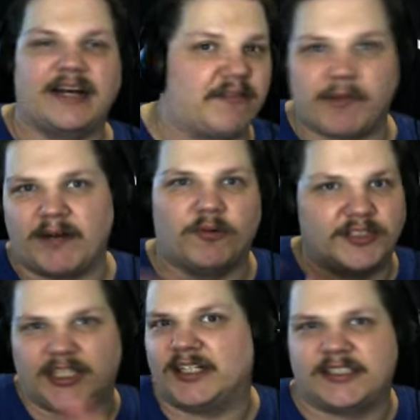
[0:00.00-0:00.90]
everybody
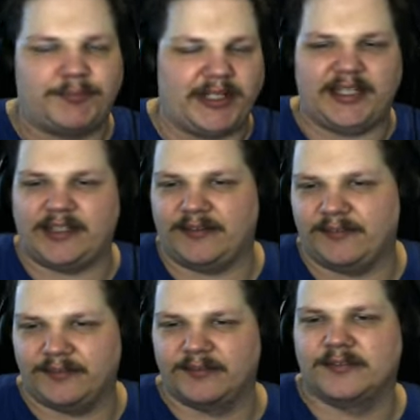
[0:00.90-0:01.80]
would just be
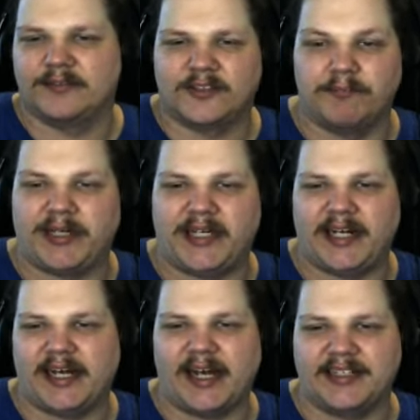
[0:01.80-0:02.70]
uh,
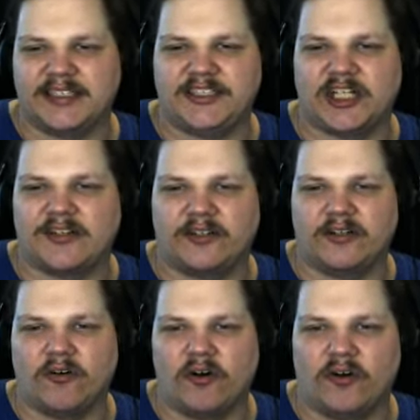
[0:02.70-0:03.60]
competing against each
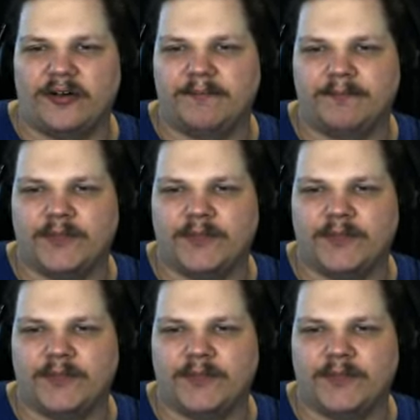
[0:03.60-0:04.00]
other on